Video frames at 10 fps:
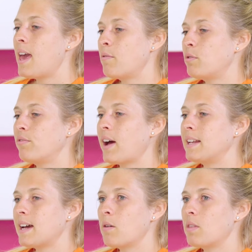If we
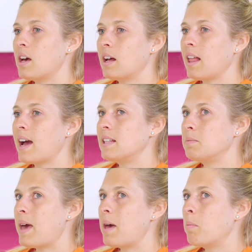find out that a
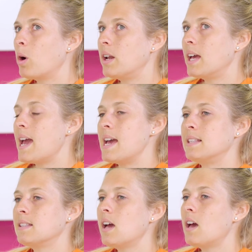client's pain point
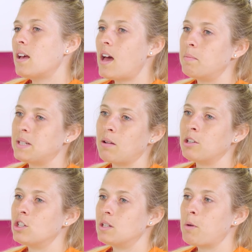is
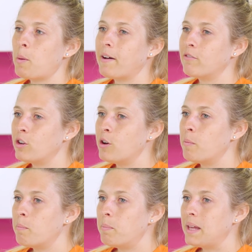downloading mobile
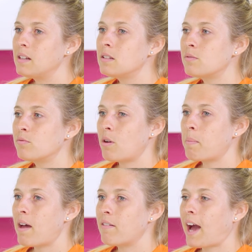phone bills from
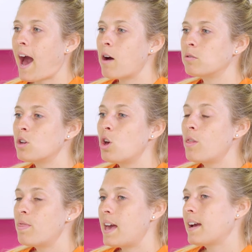their account,
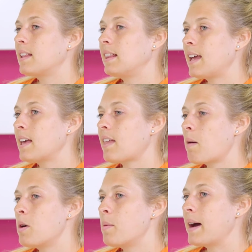they can link
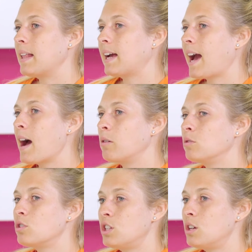that mobile
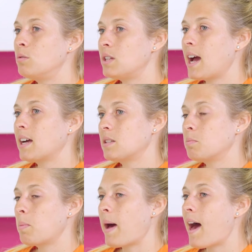account to Dext
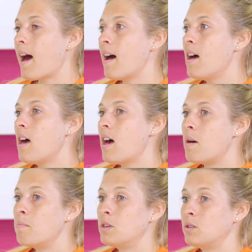Prepare
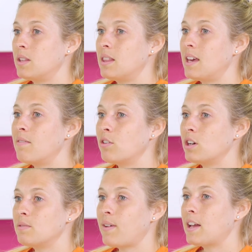using the
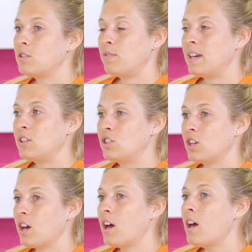Invoice Fetch
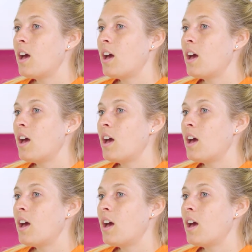feature,